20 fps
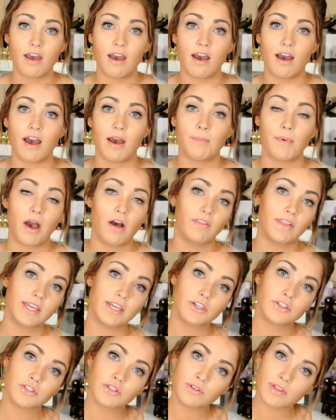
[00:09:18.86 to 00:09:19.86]
I'll
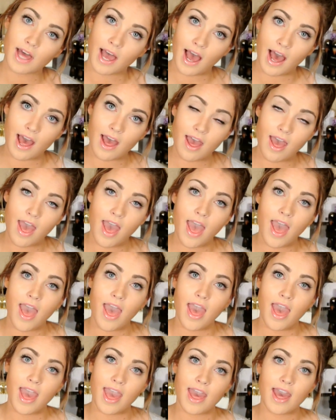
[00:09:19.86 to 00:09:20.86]
link you to that.
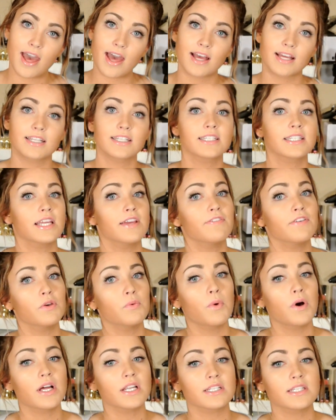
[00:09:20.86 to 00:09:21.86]
And if
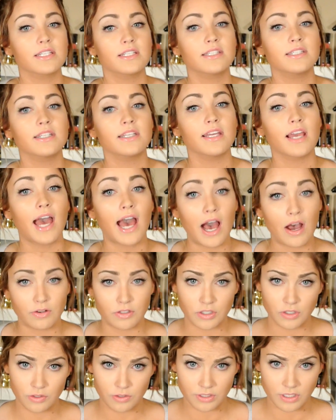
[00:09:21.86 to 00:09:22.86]
you want to see how
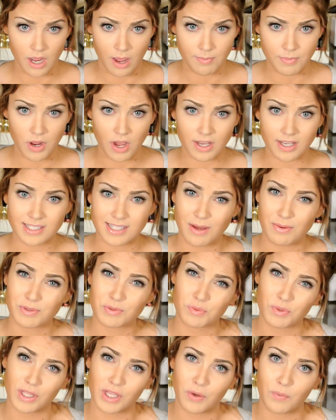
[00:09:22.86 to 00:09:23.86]
to do the top knot, because that
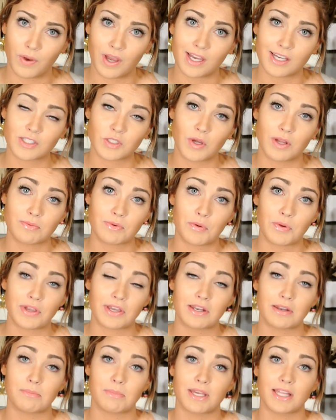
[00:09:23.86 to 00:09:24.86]
was really quick, so I know I'm
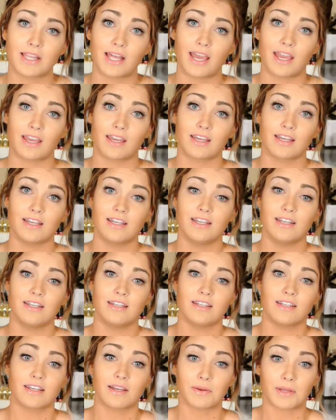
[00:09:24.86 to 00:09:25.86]
going to be like,
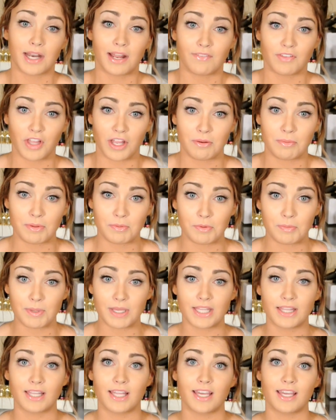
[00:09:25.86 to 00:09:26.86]
I'm going to have a lot of people
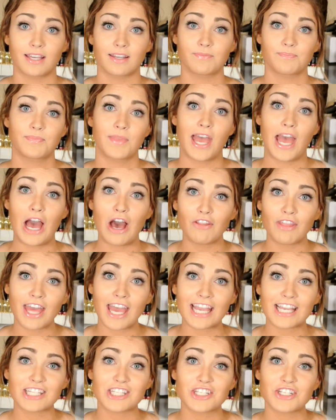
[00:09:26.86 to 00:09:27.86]
being like, how the
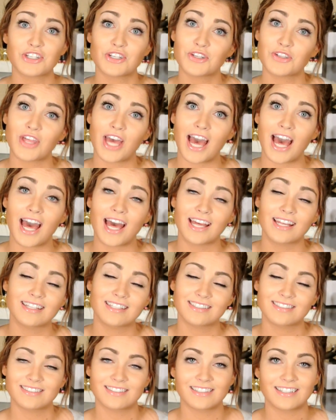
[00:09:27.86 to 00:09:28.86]
heck did you do that?
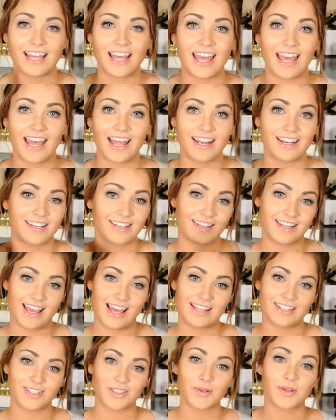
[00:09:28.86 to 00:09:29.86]
And
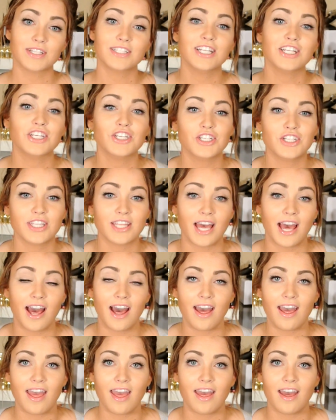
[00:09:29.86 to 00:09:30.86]
yes, so I'll send you to
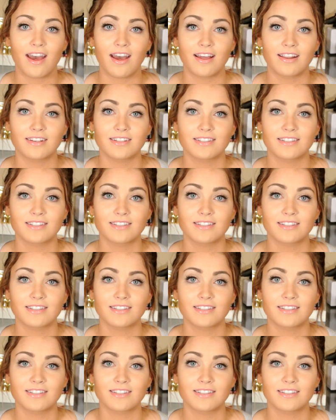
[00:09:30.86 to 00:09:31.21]
that.